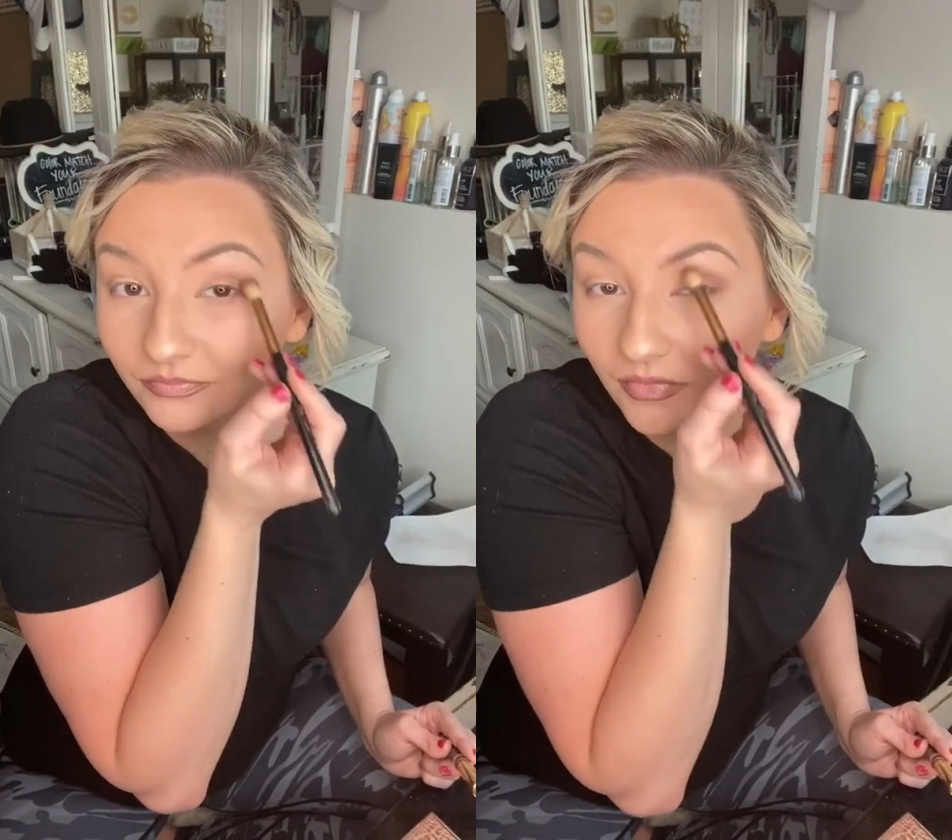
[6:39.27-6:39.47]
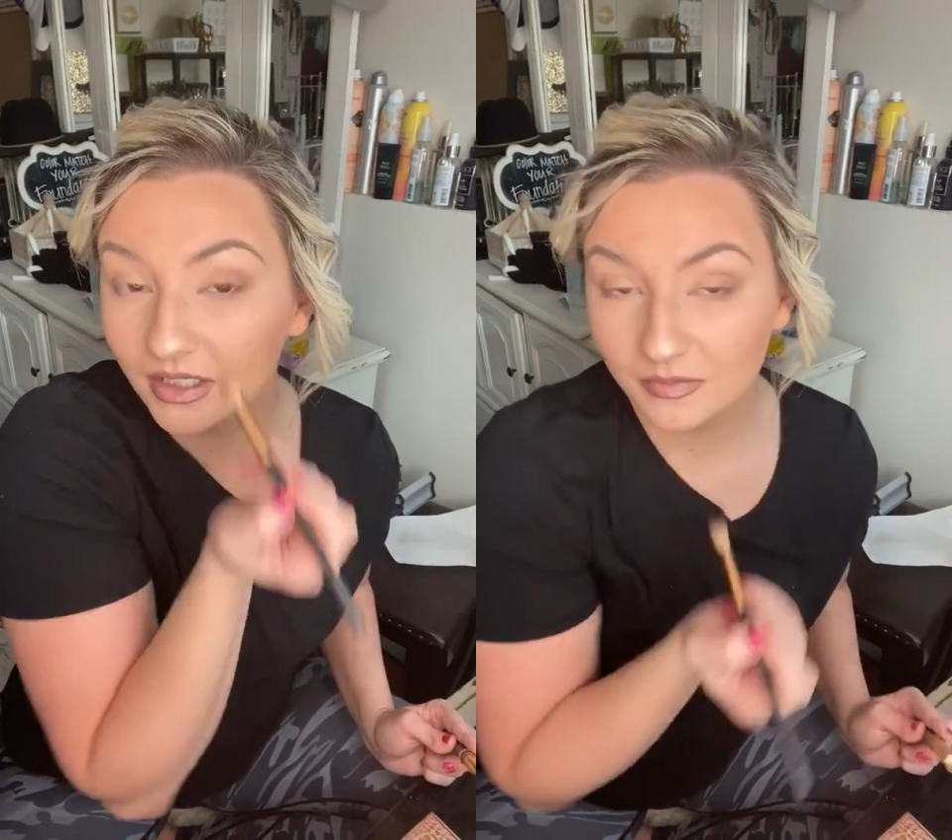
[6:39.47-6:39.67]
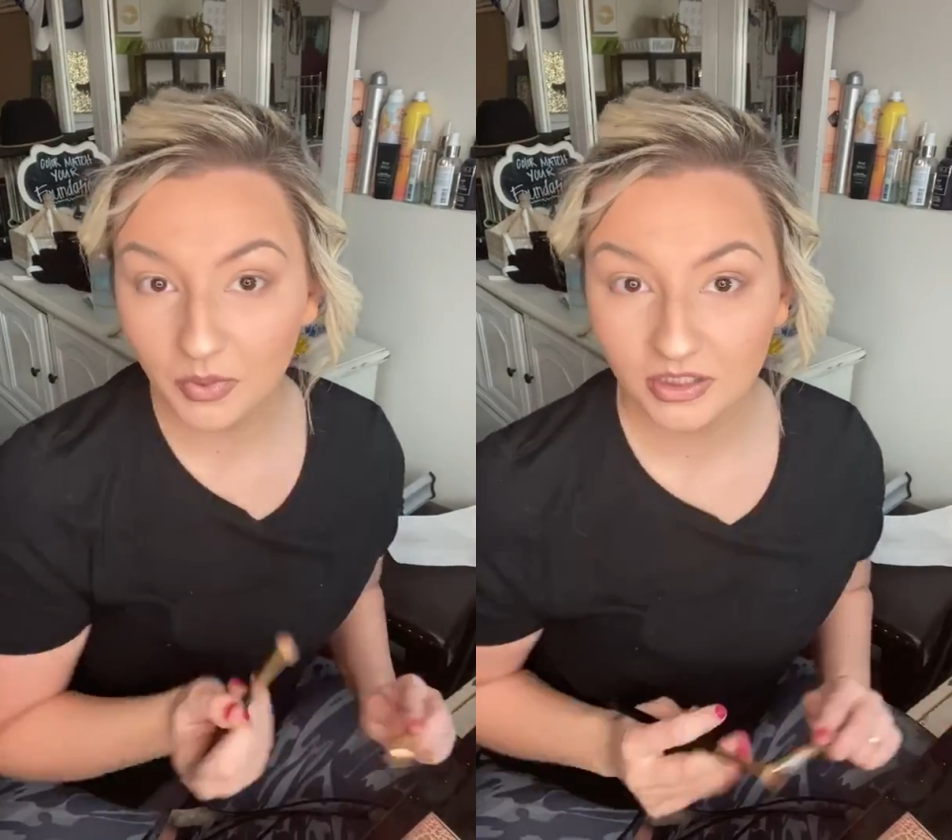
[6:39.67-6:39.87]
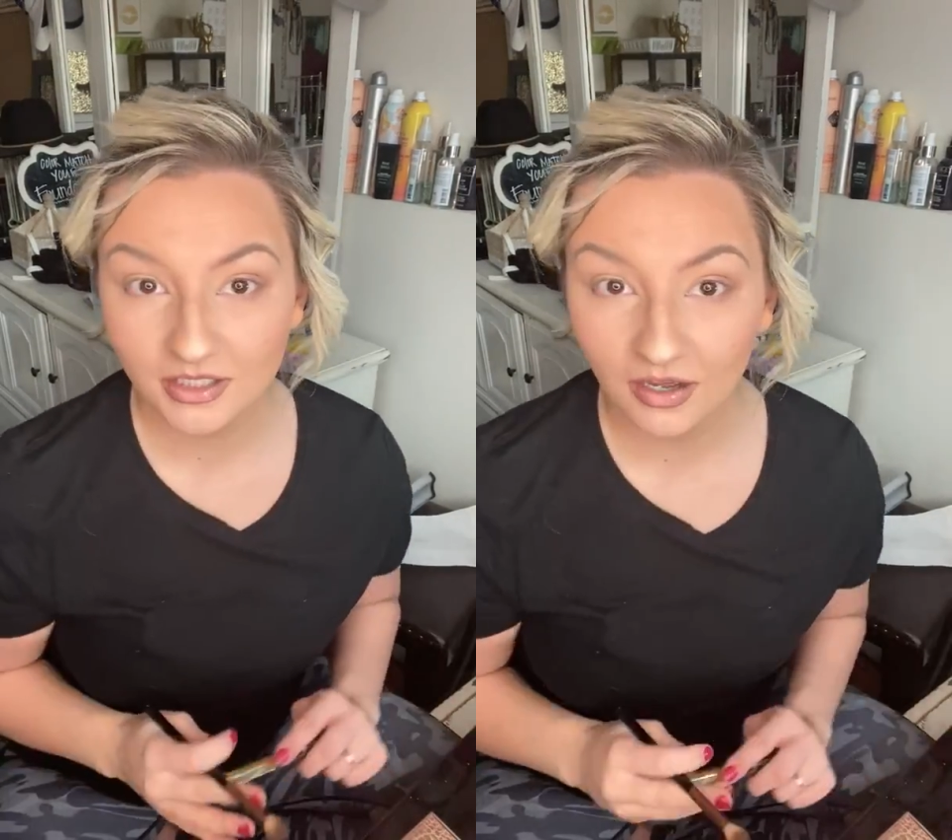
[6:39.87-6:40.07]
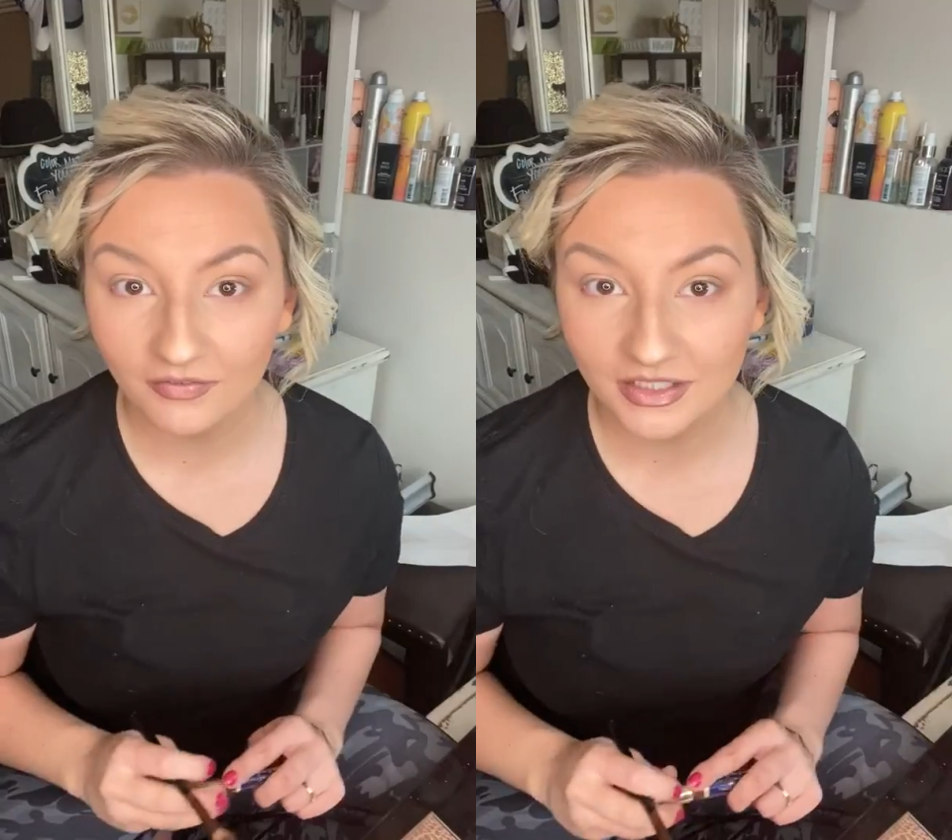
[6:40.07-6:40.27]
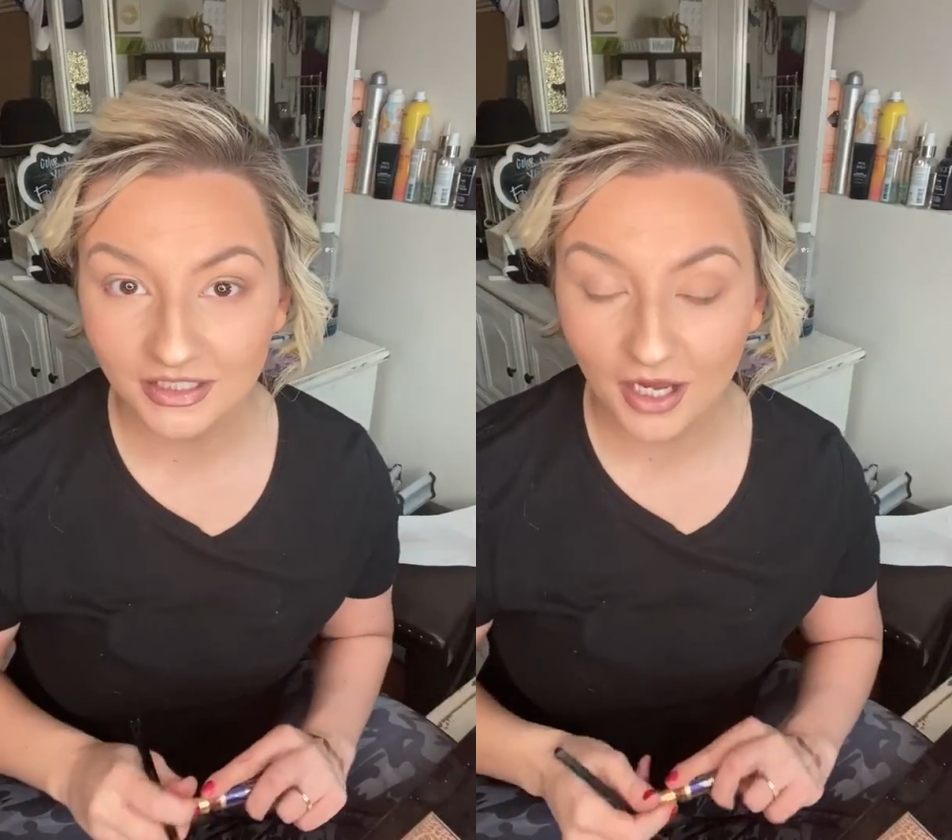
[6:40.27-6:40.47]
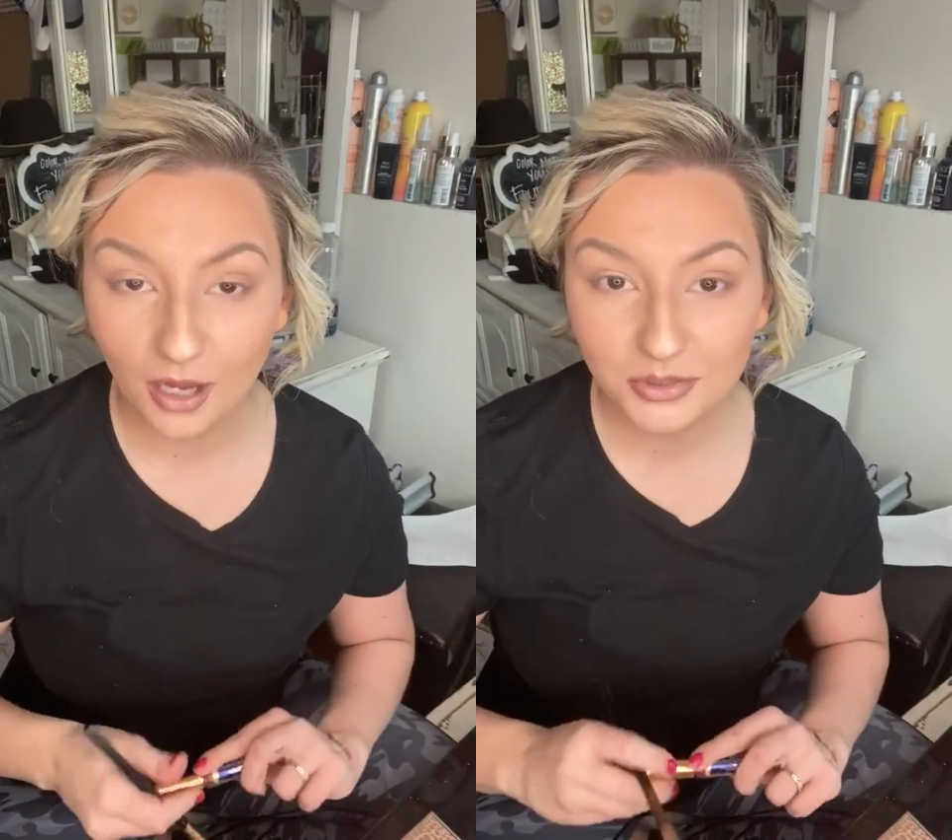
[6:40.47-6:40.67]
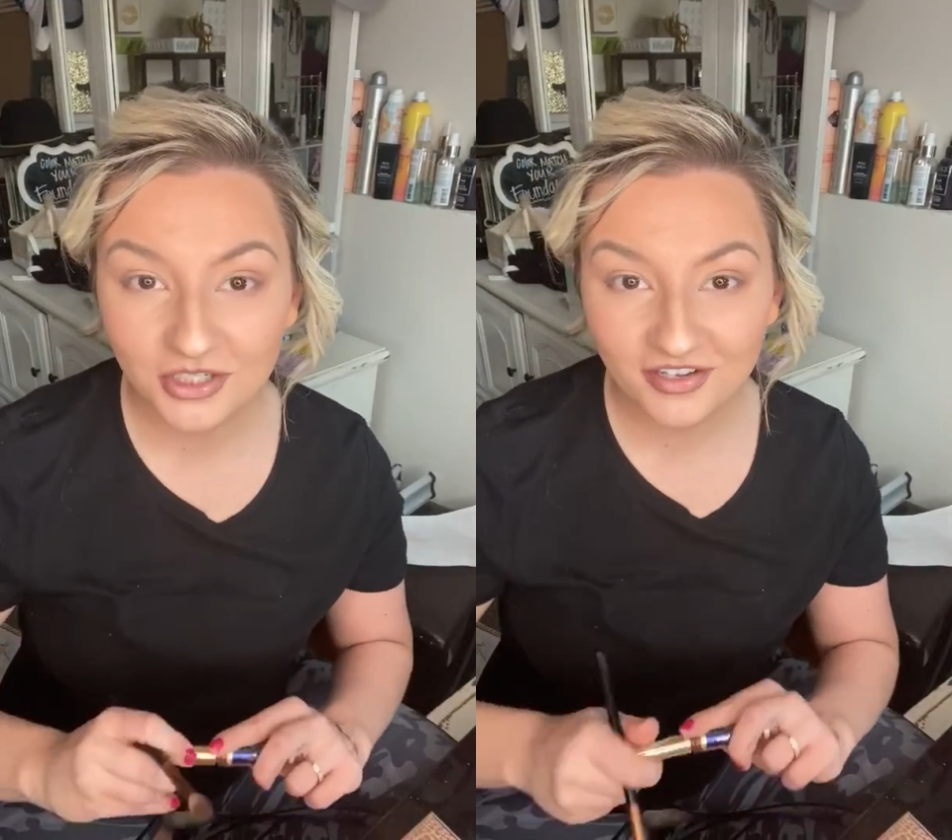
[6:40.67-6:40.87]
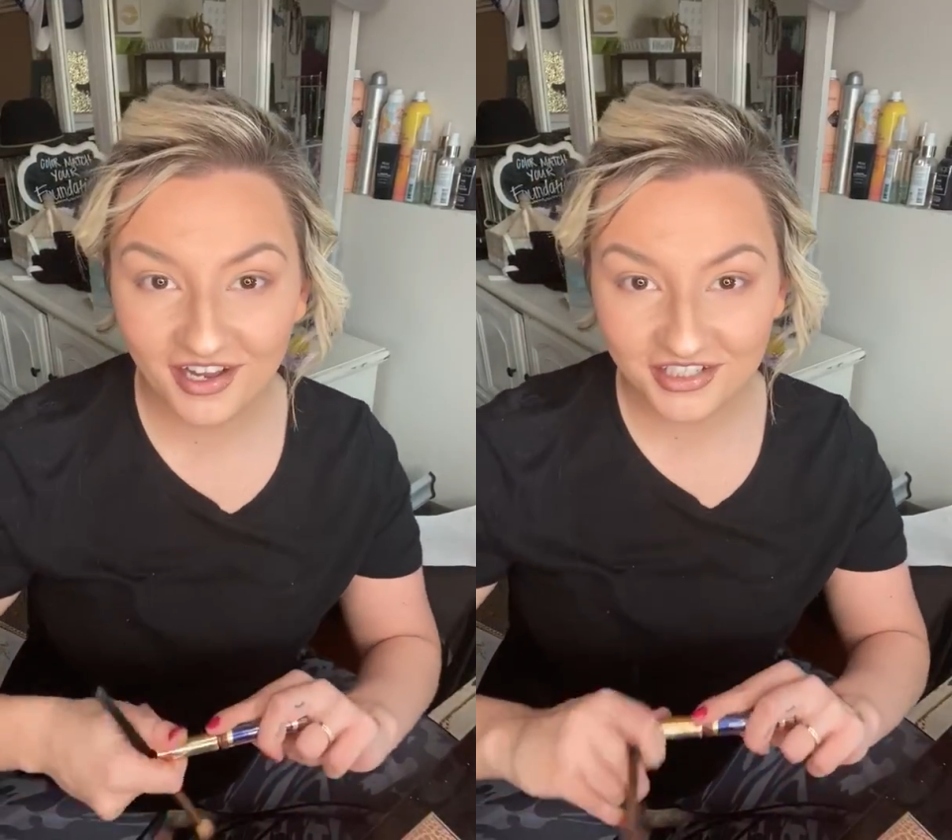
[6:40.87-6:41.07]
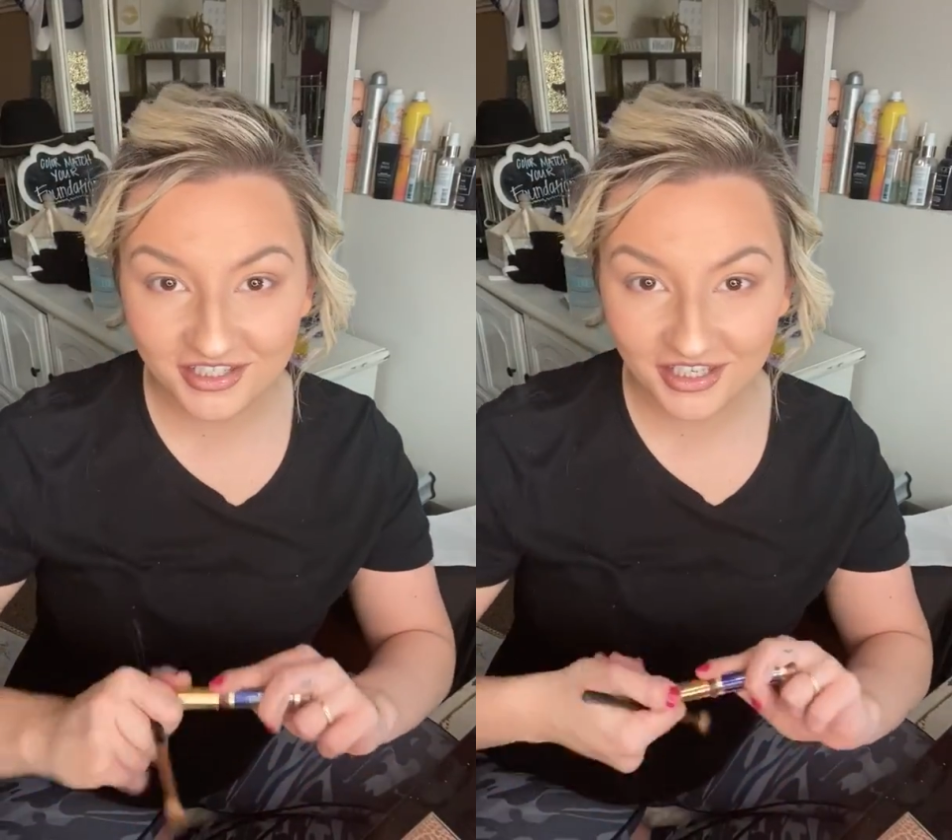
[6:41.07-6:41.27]
This part's obviously optional. I
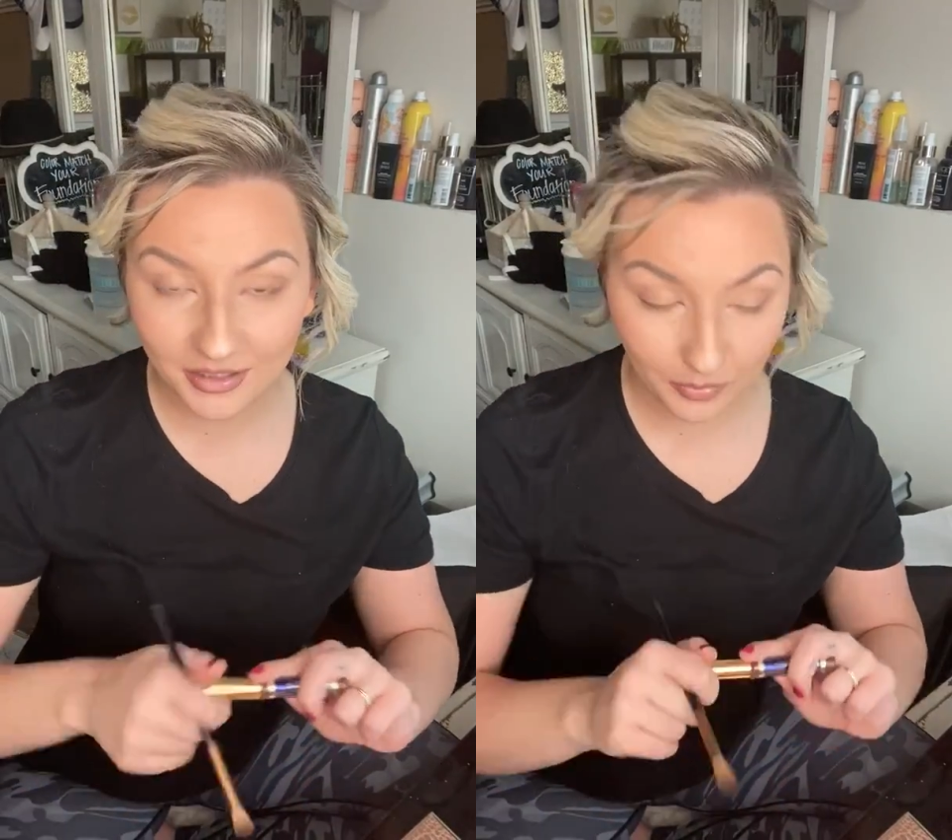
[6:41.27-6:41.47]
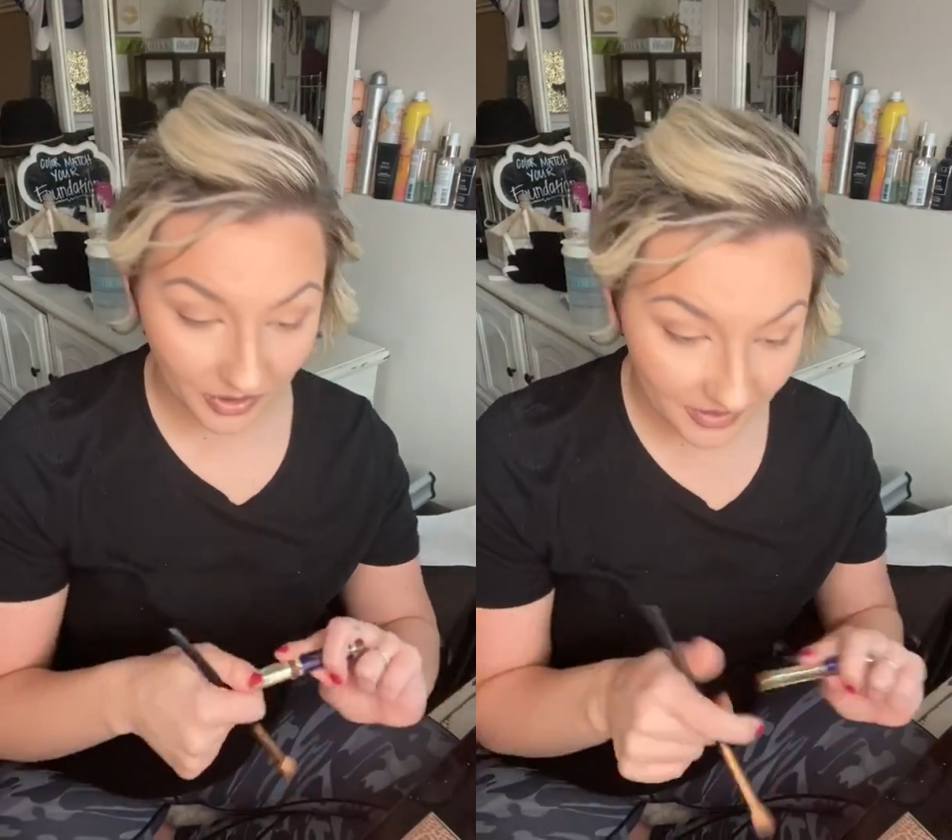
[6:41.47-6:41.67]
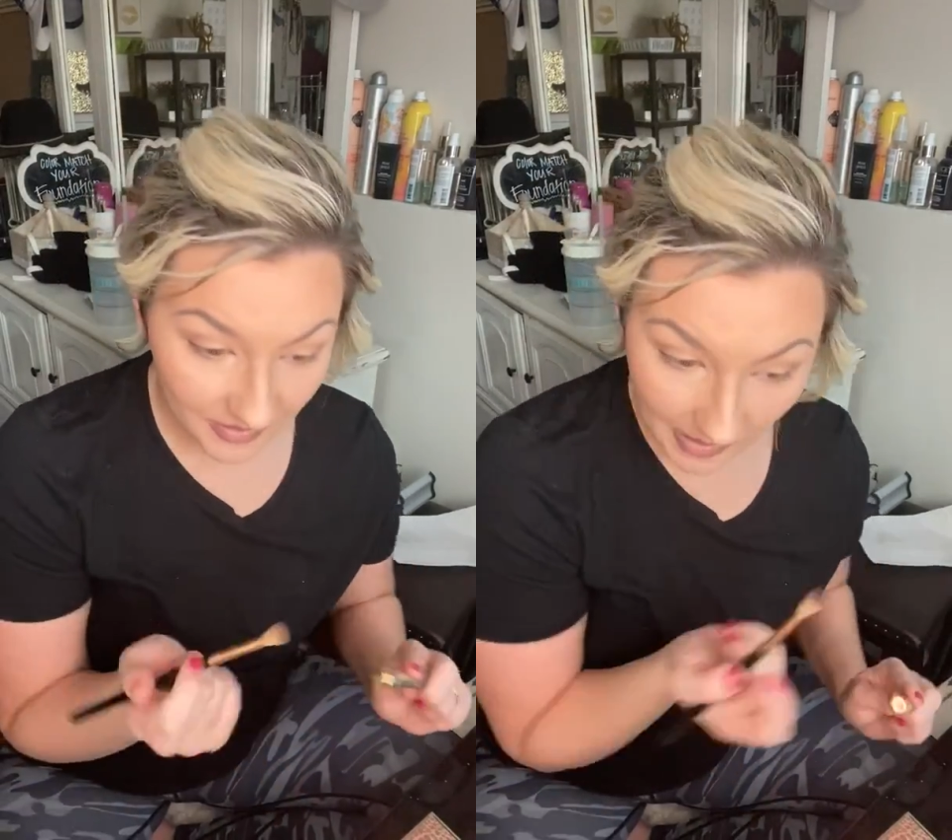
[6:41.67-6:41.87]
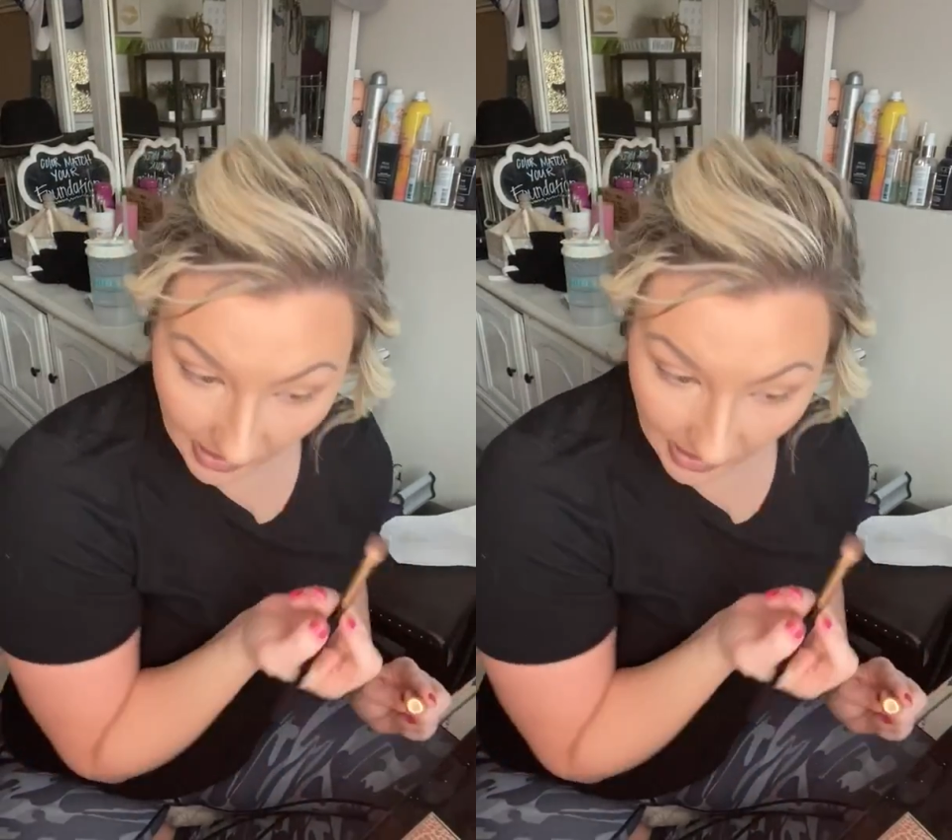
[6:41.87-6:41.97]
just think it brings the